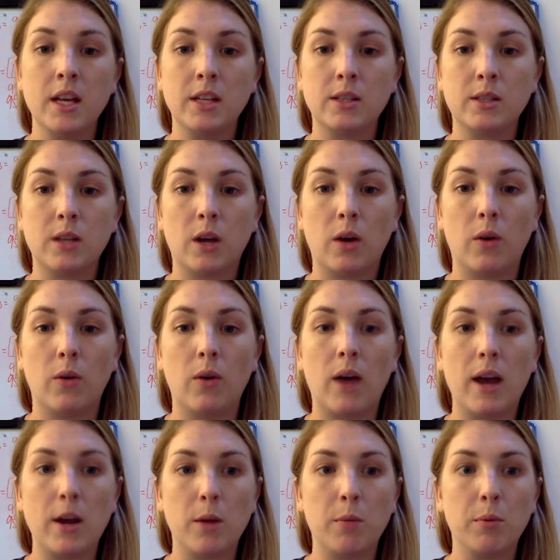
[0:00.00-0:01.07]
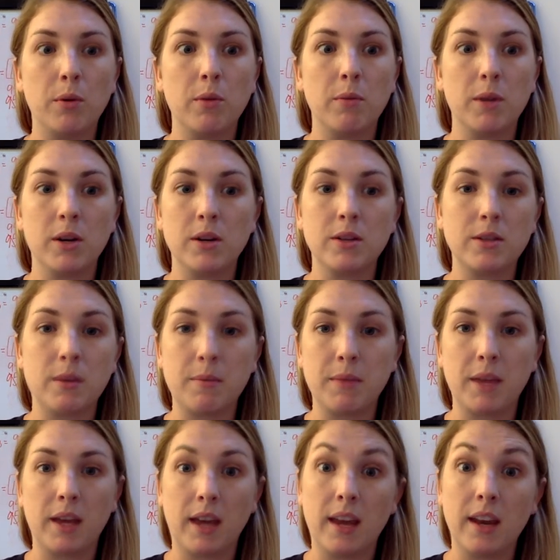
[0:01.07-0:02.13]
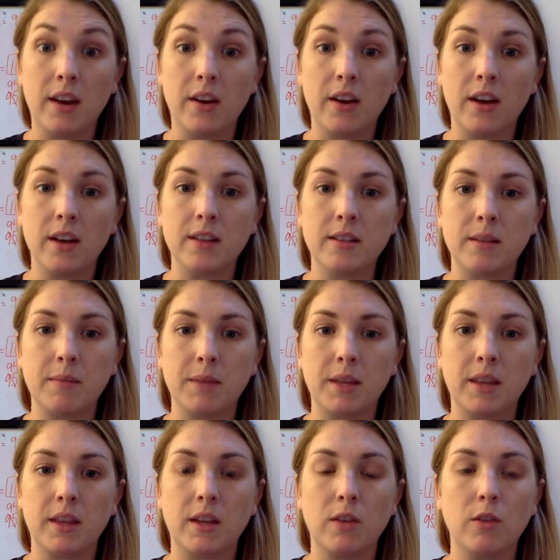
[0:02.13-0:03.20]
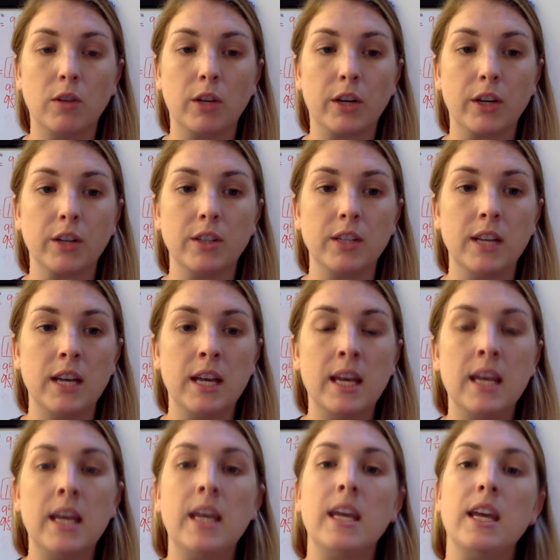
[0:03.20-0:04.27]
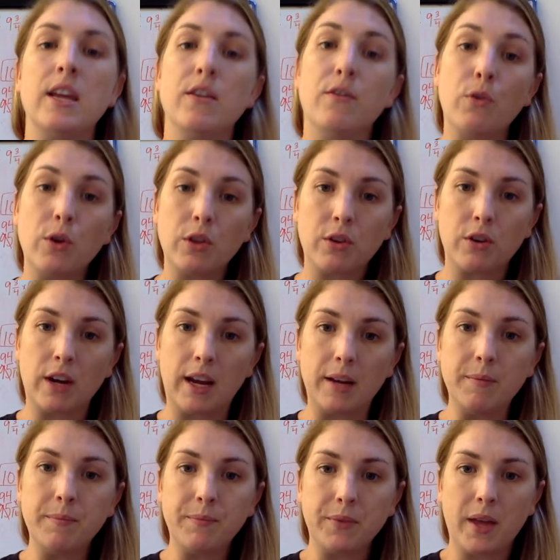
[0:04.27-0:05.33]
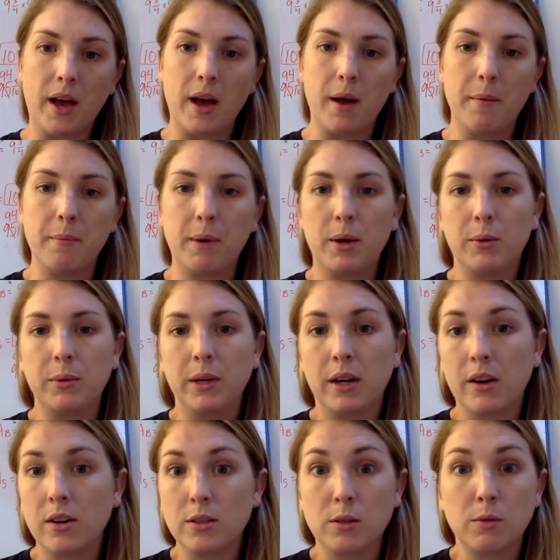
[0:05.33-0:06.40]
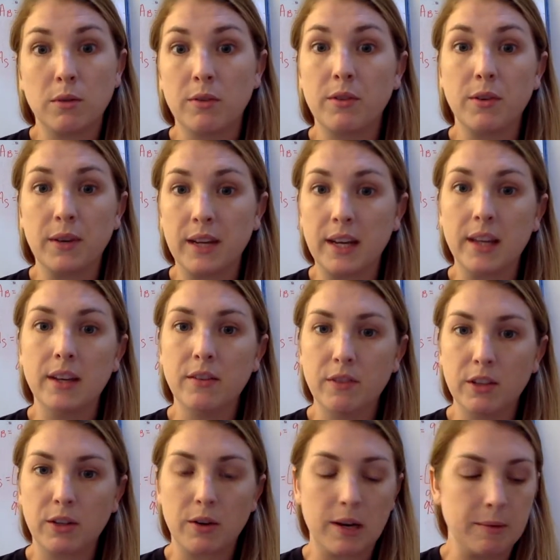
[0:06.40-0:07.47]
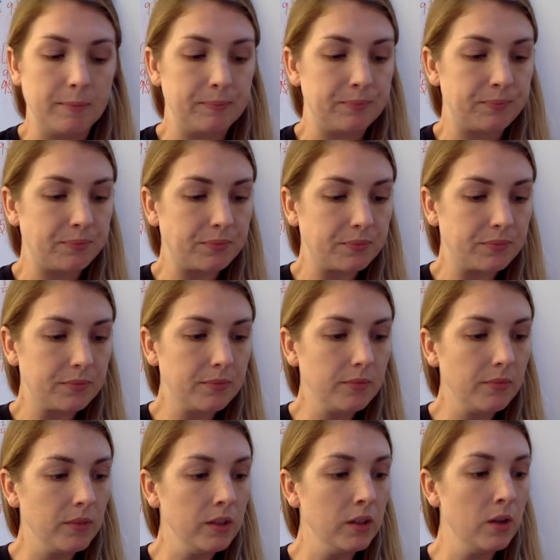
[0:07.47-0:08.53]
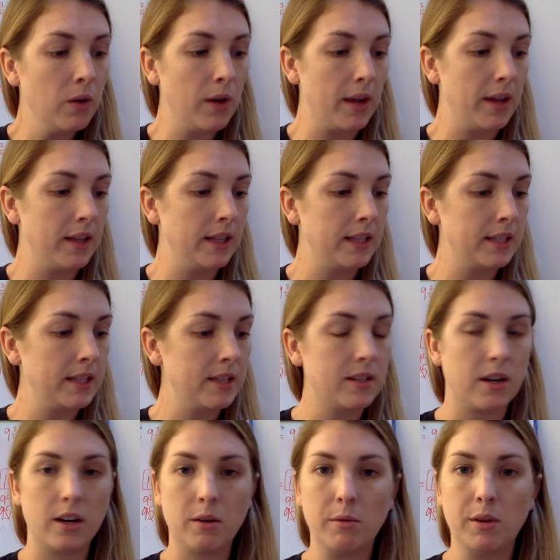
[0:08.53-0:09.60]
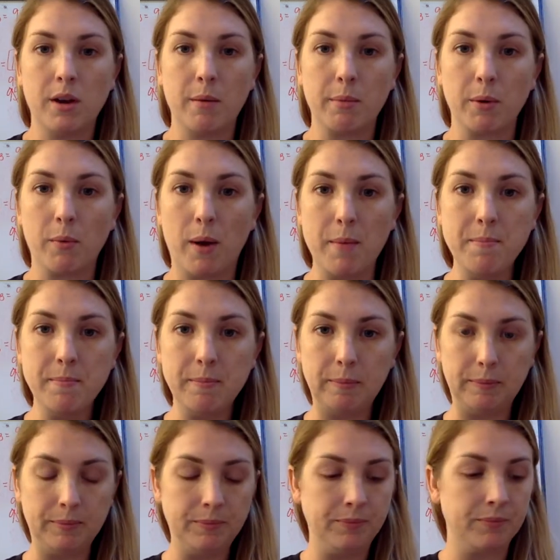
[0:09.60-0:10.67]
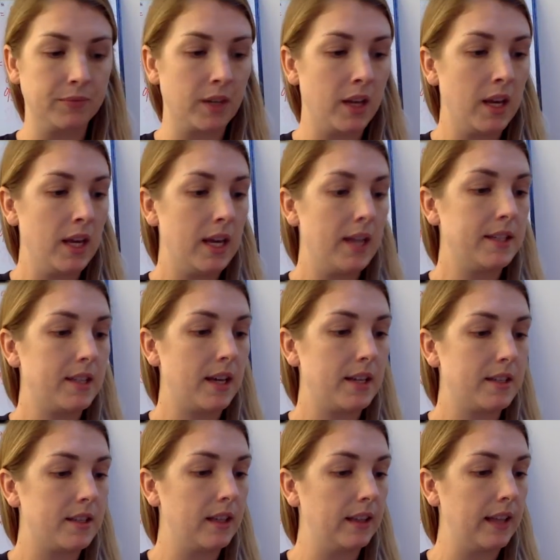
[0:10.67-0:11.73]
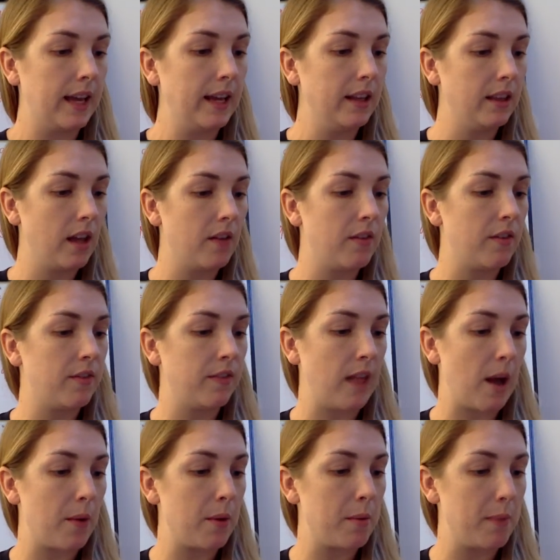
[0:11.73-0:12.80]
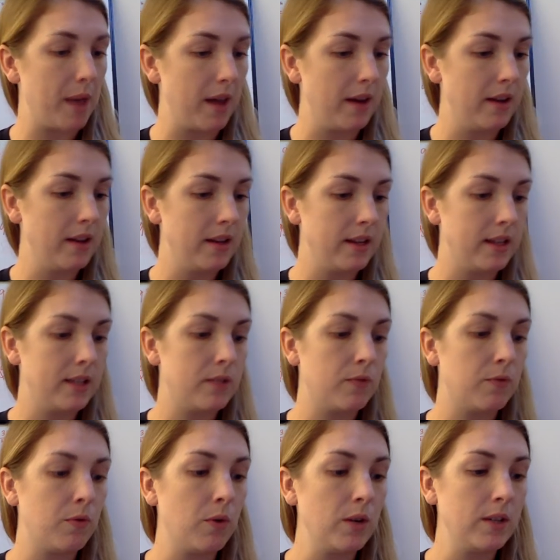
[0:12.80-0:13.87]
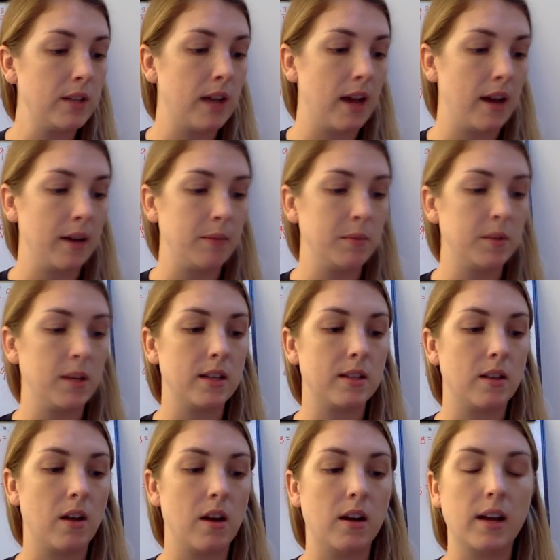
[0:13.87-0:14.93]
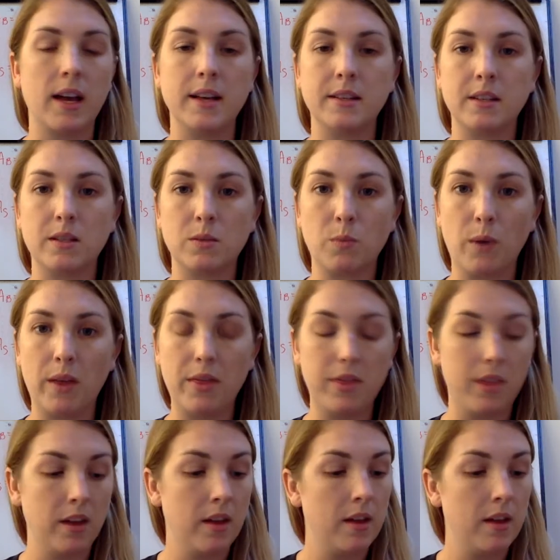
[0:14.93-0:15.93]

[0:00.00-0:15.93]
So I know perimeter is something, in area is something that you learned in 4th grade, but we are also reviewing it in 5th grade. Okay, let's get started with number 1. It says the length of a flower bed is 4 times as long as its width.